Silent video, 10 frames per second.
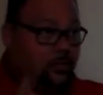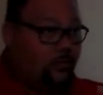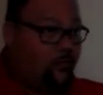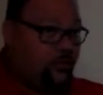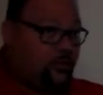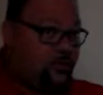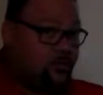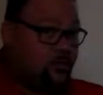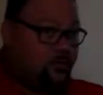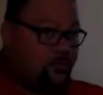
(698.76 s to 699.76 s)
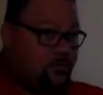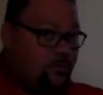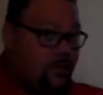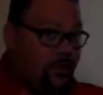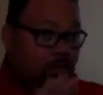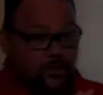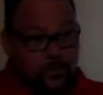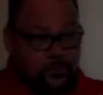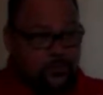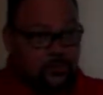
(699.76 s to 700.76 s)
the diffusion and the
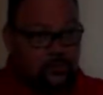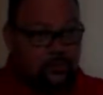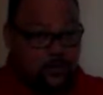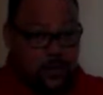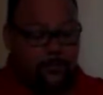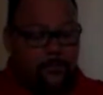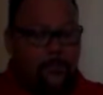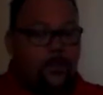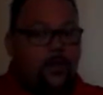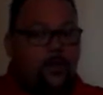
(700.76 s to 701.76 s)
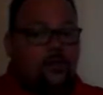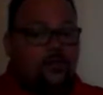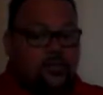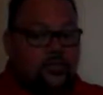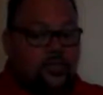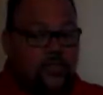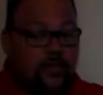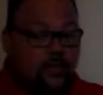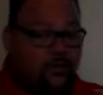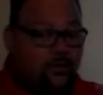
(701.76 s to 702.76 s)
osmosis, right? This is
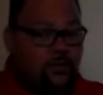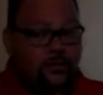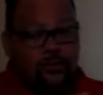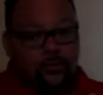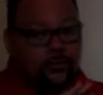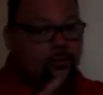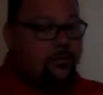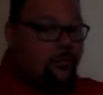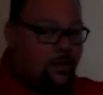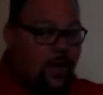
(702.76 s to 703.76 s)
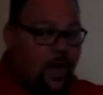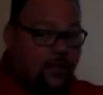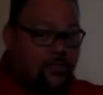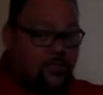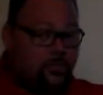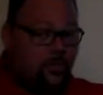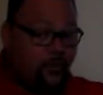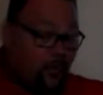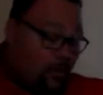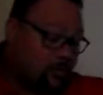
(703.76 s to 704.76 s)
the oxygen
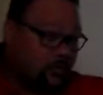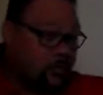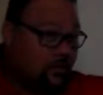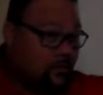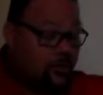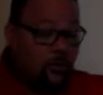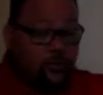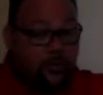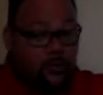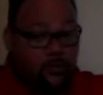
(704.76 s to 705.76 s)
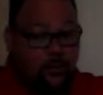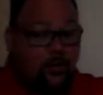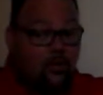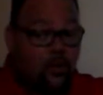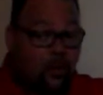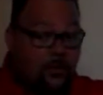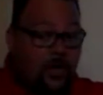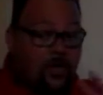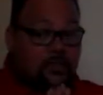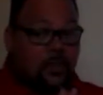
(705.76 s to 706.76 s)
moving on to the hemoglobin, carbon
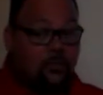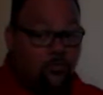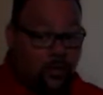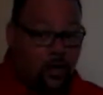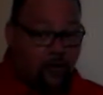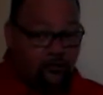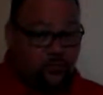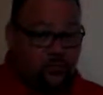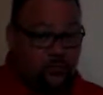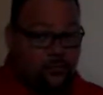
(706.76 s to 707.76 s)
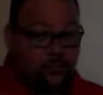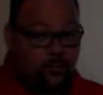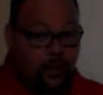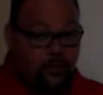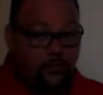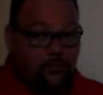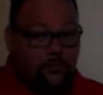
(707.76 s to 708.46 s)
dioxide moving off. Okay?